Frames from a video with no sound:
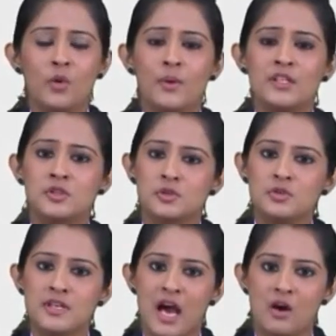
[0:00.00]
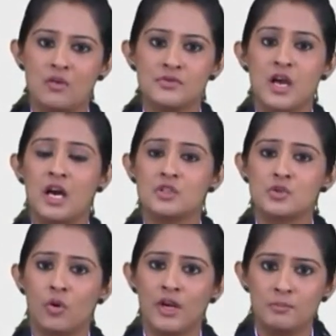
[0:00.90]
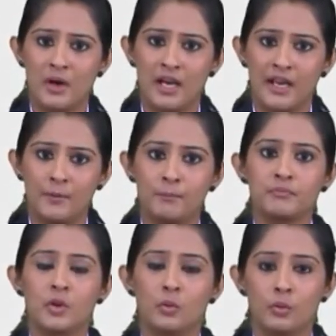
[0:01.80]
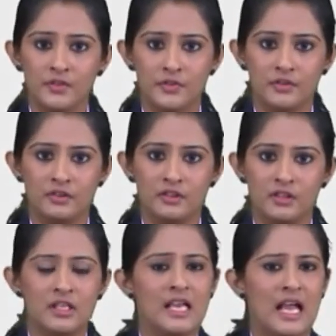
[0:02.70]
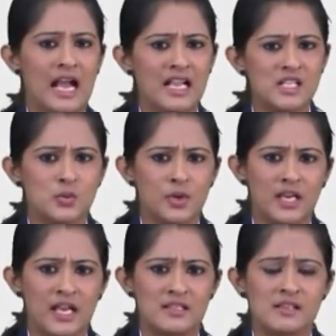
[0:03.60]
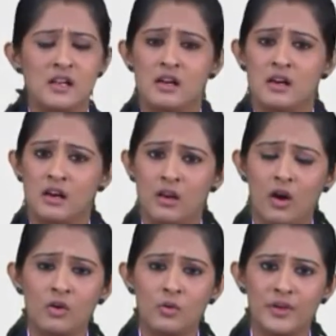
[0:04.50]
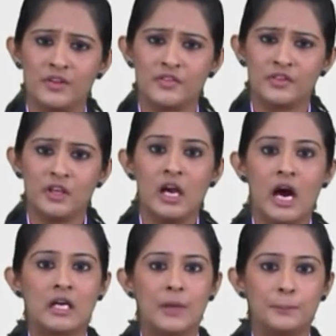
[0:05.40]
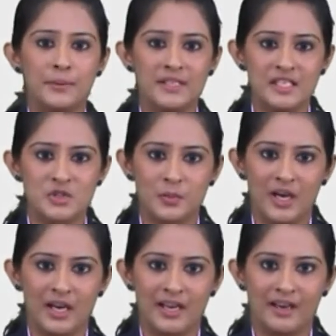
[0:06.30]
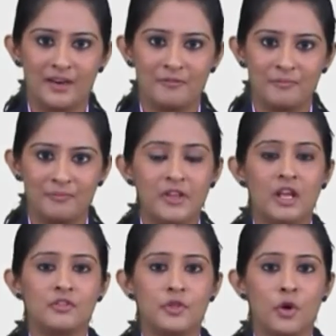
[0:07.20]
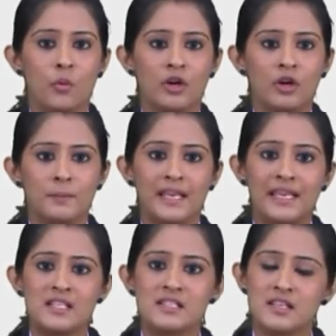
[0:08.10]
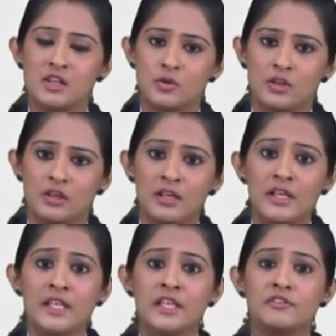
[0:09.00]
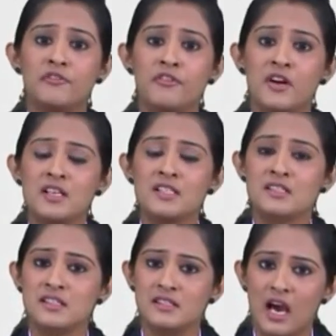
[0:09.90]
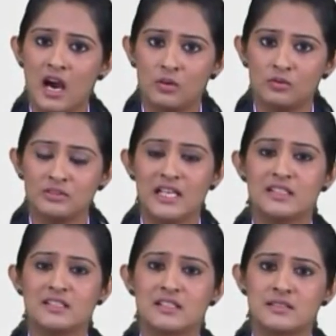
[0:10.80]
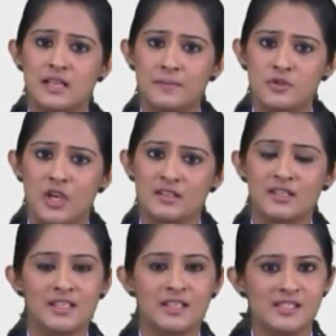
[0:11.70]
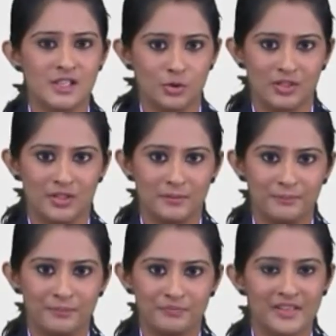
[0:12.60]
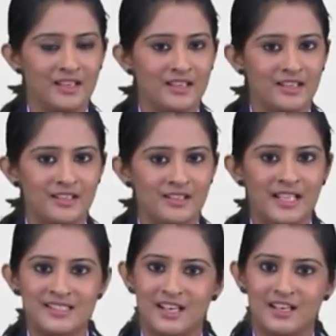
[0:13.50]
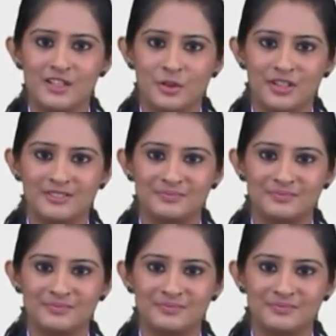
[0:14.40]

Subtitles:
when two nouns are joined by, with, as well as, along with, accompanied by. The verb is singular if the first noun, that is the subject, is singular. Let's take a look.